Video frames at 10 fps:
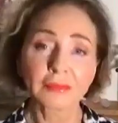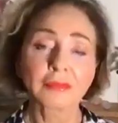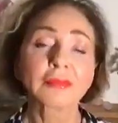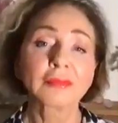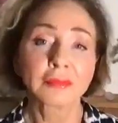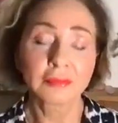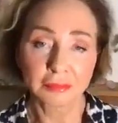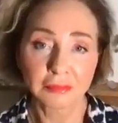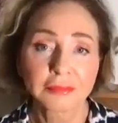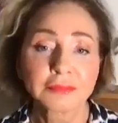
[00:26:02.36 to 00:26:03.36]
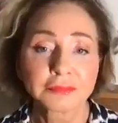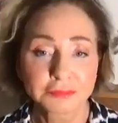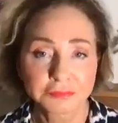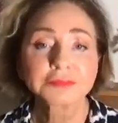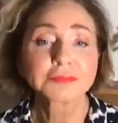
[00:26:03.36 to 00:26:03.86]
or American
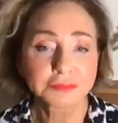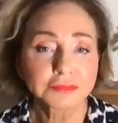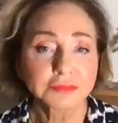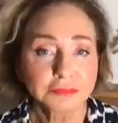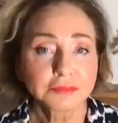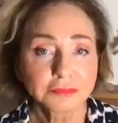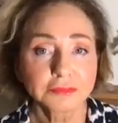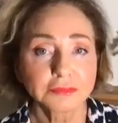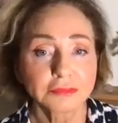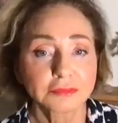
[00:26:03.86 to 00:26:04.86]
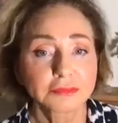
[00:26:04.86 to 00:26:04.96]
politics. And then I would give a